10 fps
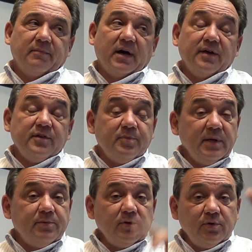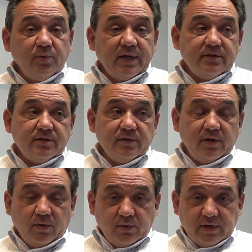Other people who went to the
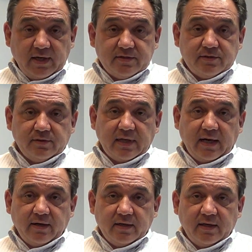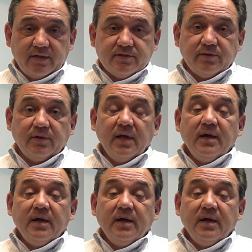old high school, Carrigan High School,